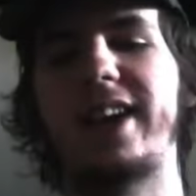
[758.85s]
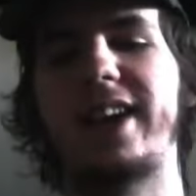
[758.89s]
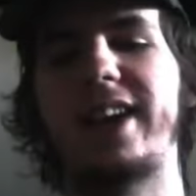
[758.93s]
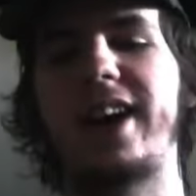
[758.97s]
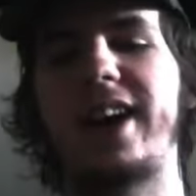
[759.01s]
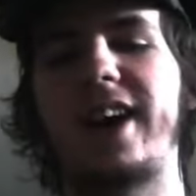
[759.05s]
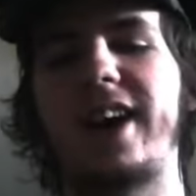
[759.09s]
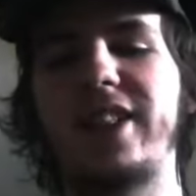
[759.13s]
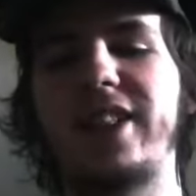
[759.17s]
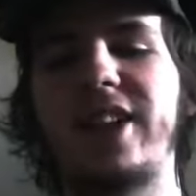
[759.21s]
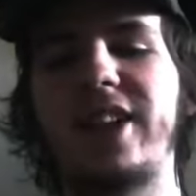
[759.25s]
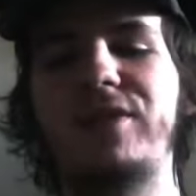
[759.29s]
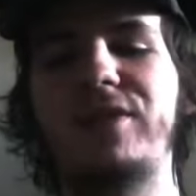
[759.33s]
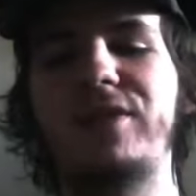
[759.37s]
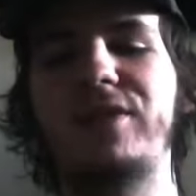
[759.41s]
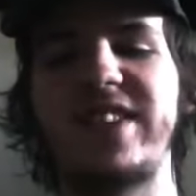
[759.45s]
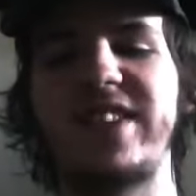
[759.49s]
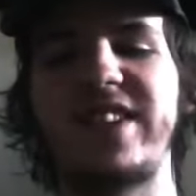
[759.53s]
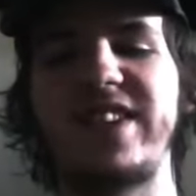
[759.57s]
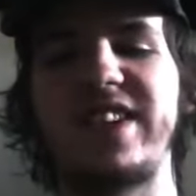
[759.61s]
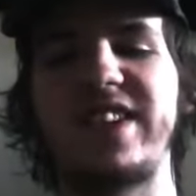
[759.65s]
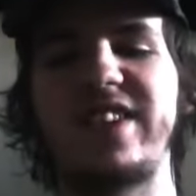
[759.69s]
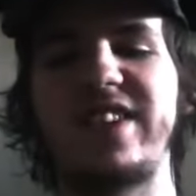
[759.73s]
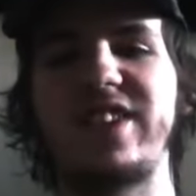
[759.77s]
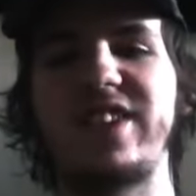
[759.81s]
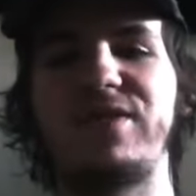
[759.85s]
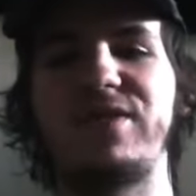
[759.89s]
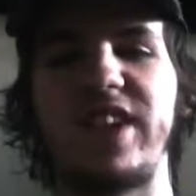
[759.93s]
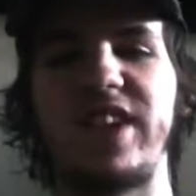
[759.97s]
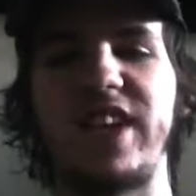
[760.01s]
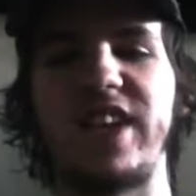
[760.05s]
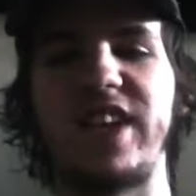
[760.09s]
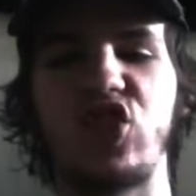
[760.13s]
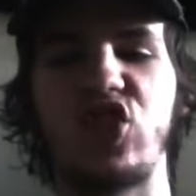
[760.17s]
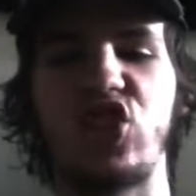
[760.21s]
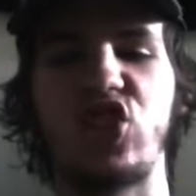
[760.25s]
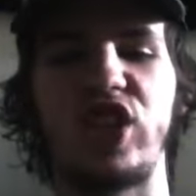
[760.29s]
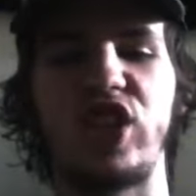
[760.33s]
I love its sense of
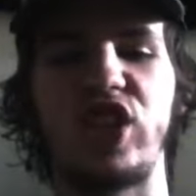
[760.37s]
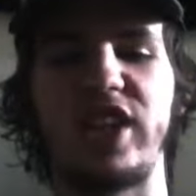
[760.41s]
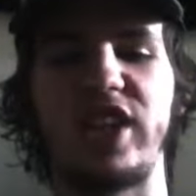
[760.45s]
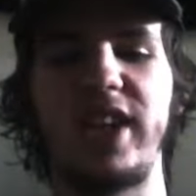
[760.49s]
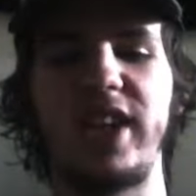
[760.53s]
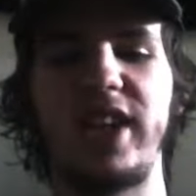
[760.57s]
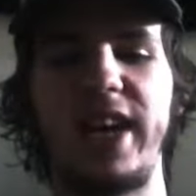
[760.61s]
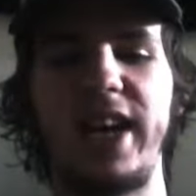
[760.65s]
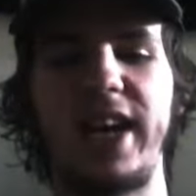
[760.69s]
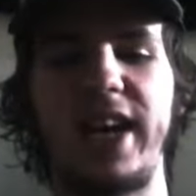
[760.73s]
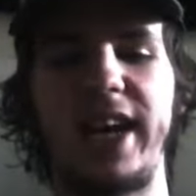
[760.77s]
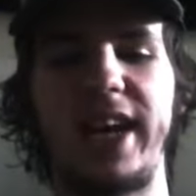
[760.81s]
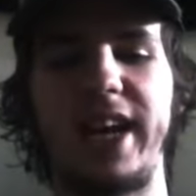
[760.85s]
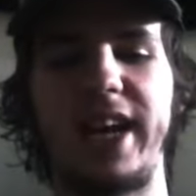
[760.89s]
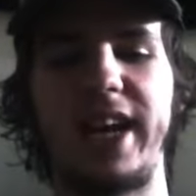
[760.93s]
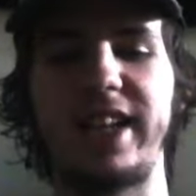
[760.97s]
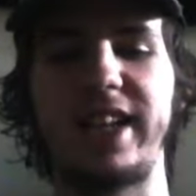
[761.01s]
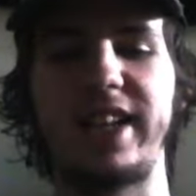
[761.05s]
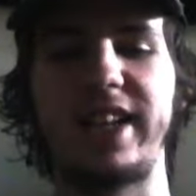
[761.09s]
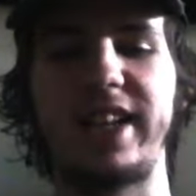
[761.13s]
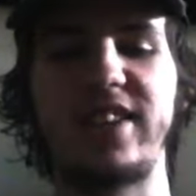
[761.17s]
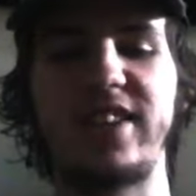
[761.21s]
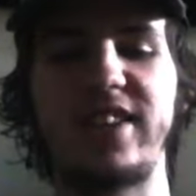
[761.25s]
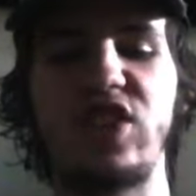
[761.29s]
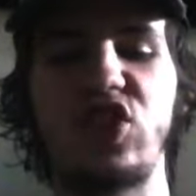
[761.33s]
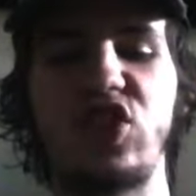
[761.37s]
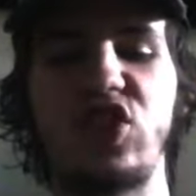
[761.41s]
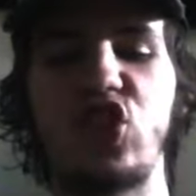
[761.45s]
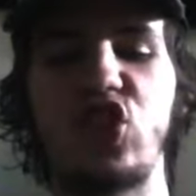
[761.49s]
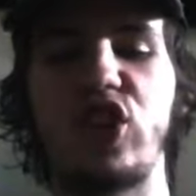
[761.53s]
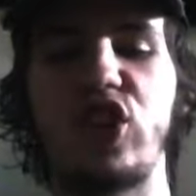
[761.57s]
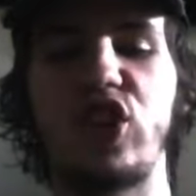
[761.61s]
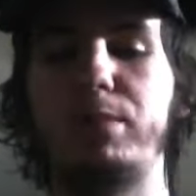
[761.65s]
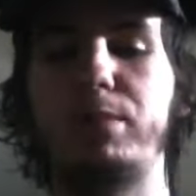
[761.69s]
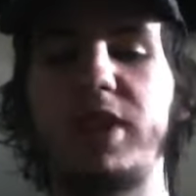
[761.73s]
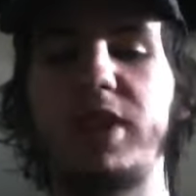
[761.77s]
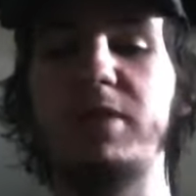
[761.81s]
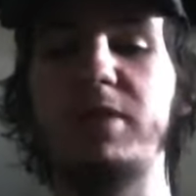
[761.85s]
tension, and it doesn't
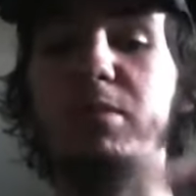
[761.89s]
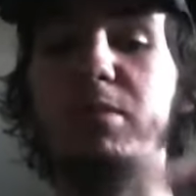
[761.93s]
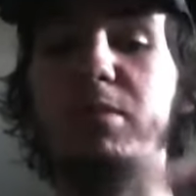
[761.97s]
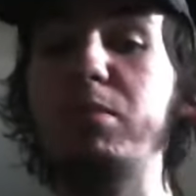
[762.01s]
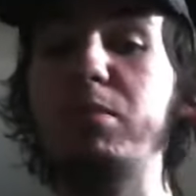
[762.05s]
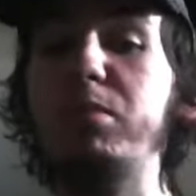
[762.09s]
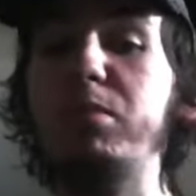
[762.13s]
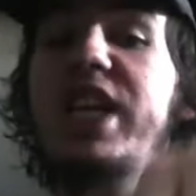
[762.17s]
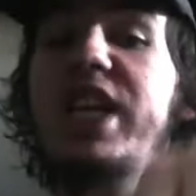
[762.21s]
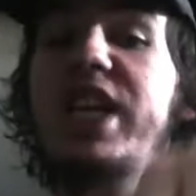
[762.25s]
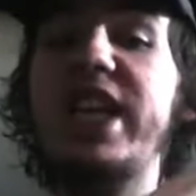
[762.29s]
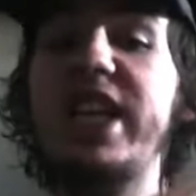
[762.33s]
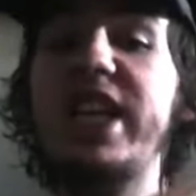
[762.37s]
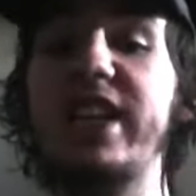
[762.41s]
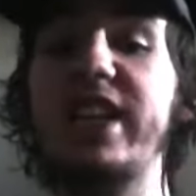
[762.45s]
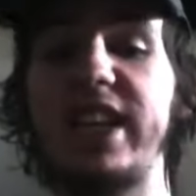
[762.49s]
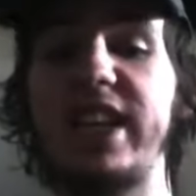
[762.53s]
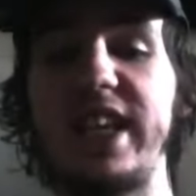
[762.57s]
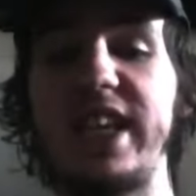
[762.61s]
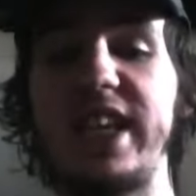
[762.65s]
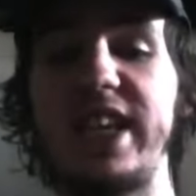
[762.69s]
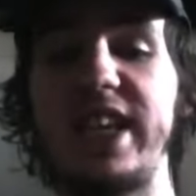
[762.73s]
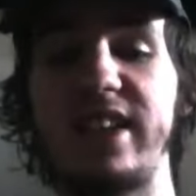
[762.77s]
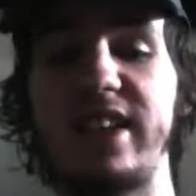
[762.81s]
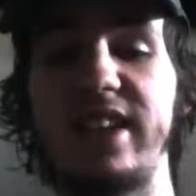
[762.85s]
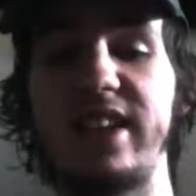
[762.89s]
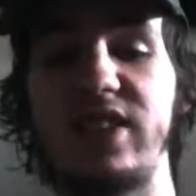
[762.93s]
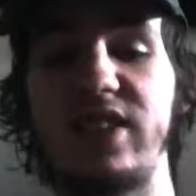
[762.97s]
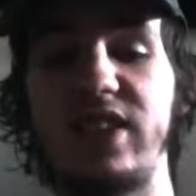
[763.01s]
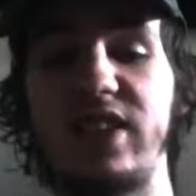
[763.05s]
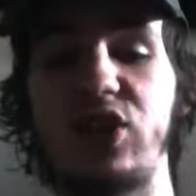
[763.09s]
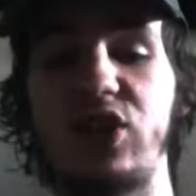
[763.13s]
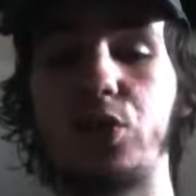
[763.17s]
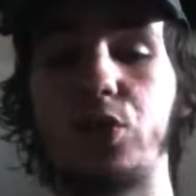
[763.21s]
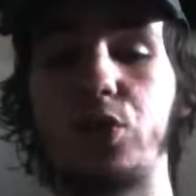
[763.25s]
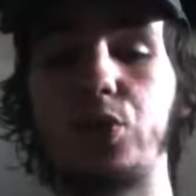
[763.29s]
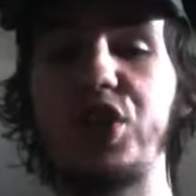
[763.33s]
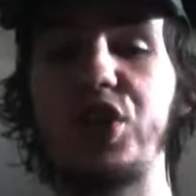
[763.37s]
jump immediately into the
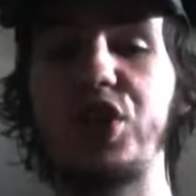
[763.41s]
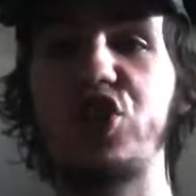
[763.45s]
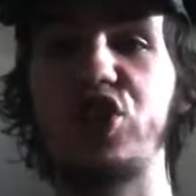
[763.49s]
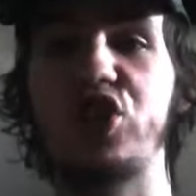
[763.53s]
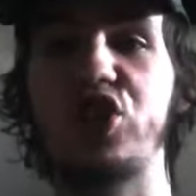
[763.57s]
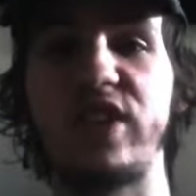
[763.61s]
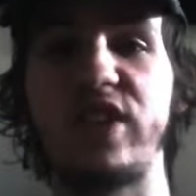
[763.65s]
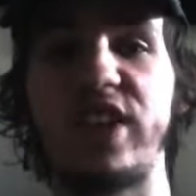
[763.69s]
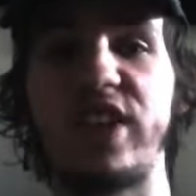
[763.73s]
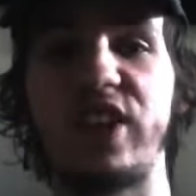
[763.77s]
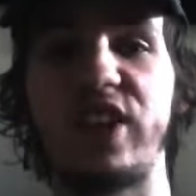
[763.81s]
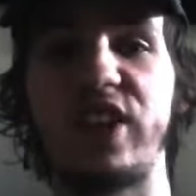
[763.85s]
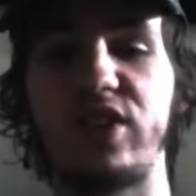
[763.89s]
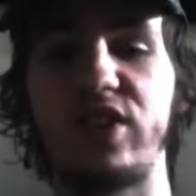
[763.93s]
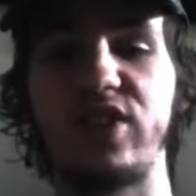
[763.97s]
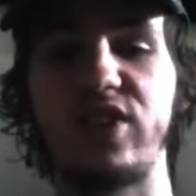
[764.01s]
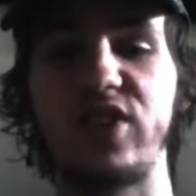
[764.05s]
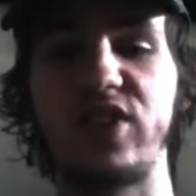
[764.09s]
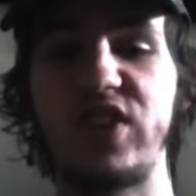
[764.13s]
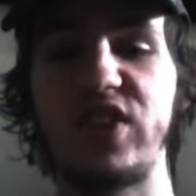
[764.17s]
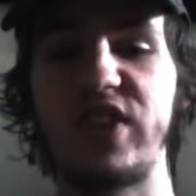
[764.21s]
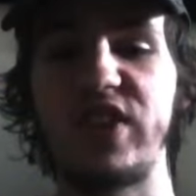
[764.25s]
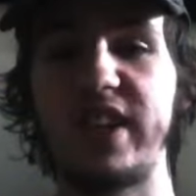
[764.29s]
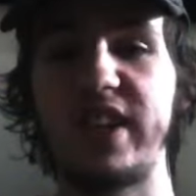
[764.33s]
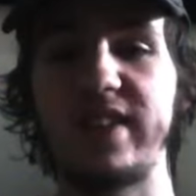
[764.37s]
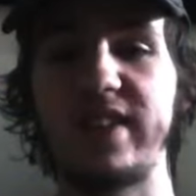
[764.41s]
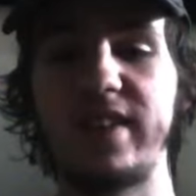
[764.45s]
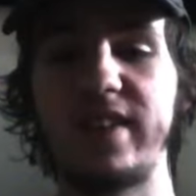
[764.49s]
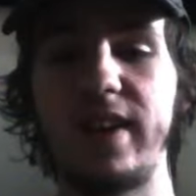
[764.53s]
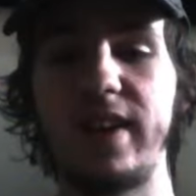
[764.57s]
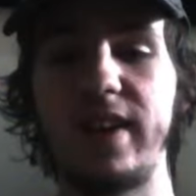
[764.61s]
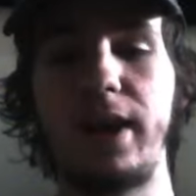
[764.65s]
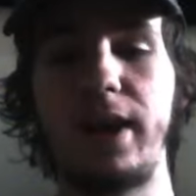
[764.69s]
creature terror scenes,